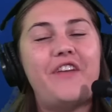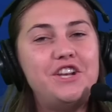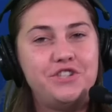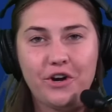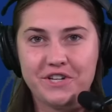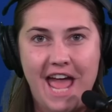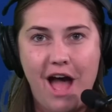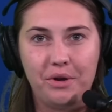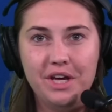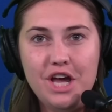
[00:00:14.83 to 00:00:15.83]
They took
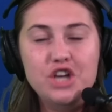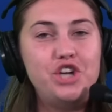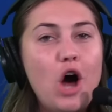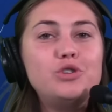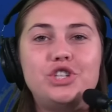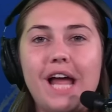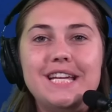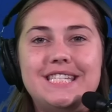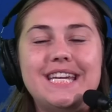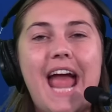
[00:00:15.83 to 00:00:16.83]
down Joe
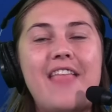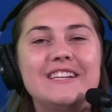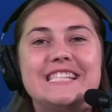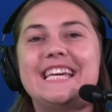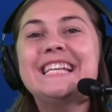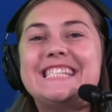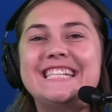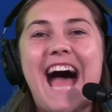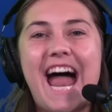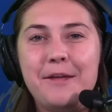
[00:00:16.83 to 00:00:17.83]
Schiesty and the
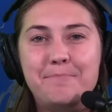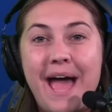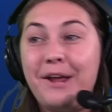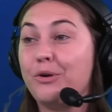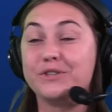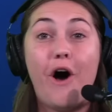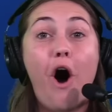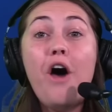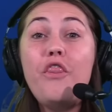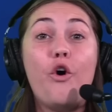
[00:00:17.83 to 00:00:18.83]
Cincinnati Bengals on
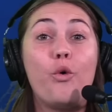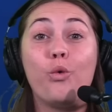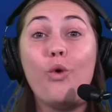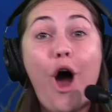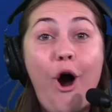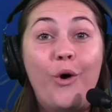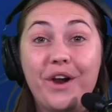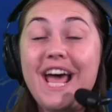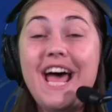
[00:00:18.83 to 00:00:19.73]
the road,